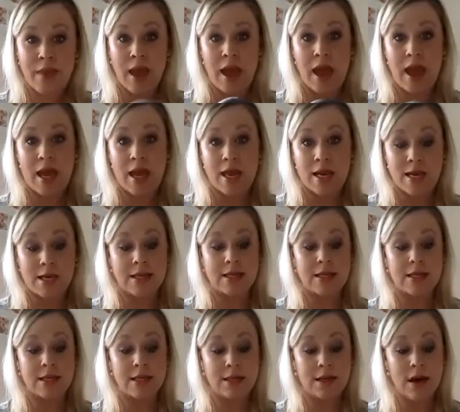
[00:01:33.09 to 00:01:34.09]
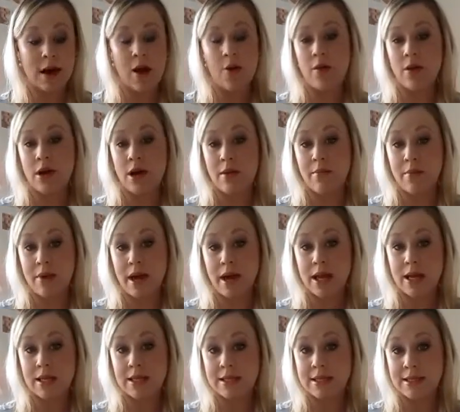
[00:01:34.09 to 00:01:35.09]
and I will come
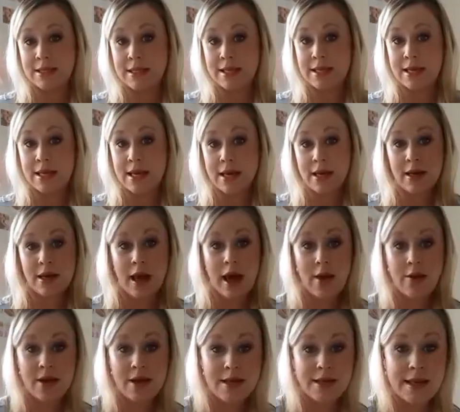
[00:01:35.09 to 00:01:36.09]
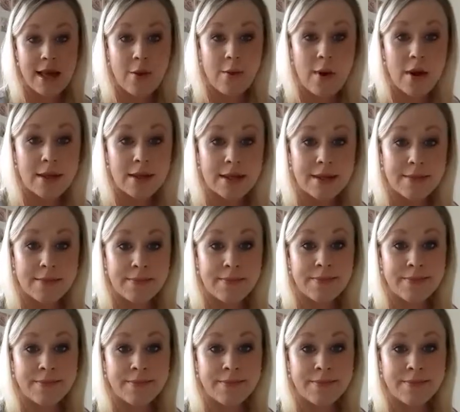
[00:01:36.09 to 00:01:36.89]
back and see how easy that was.